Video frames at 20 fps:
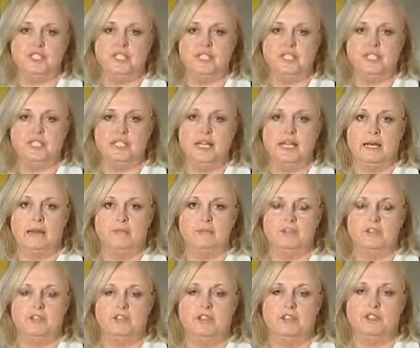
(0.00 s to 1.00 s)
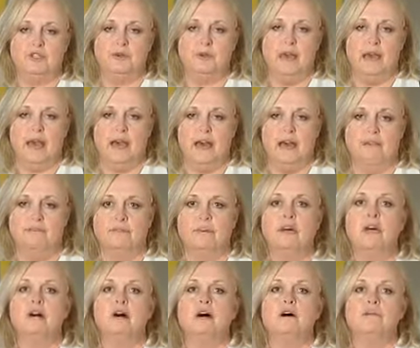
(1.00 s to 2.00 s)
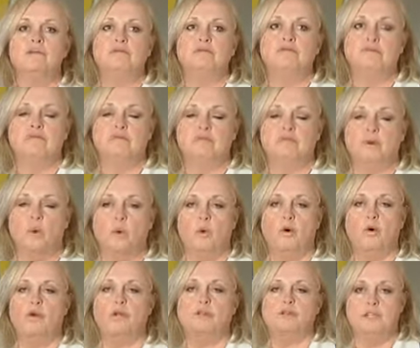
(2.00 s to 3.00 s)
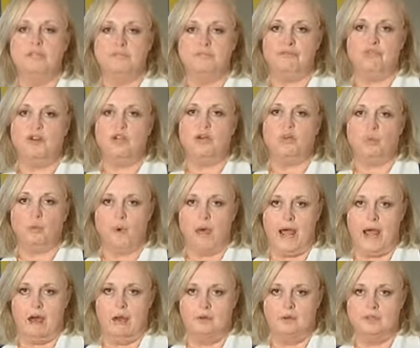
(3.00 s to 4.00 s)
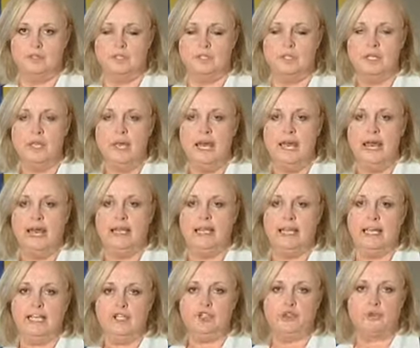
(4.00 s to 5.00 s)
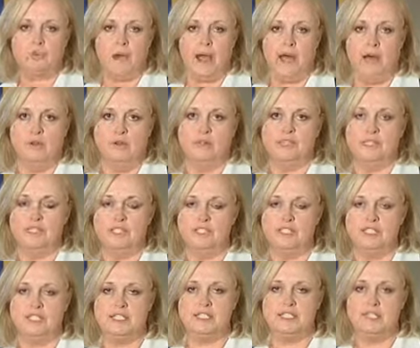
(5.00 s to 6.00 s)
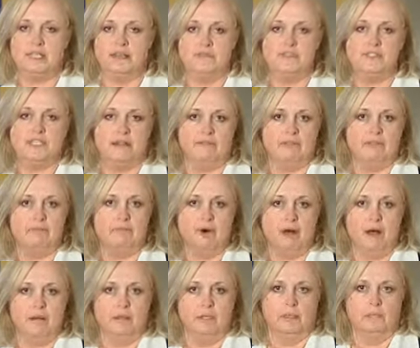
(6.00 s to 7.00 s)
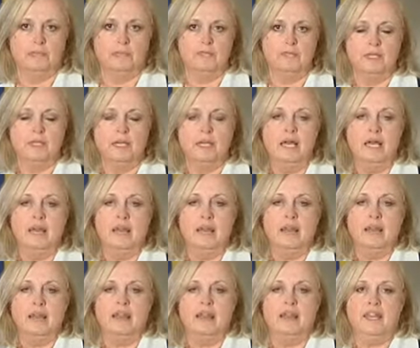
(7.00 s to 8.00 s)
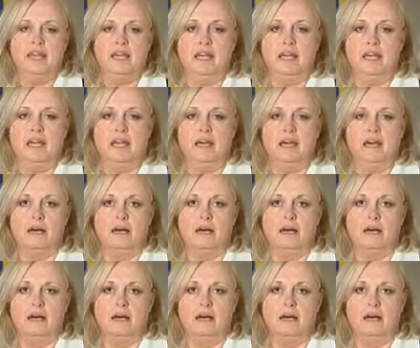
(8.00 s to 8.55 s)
is set up so that you have 4 different rounds, and each round consists of 7 problems. The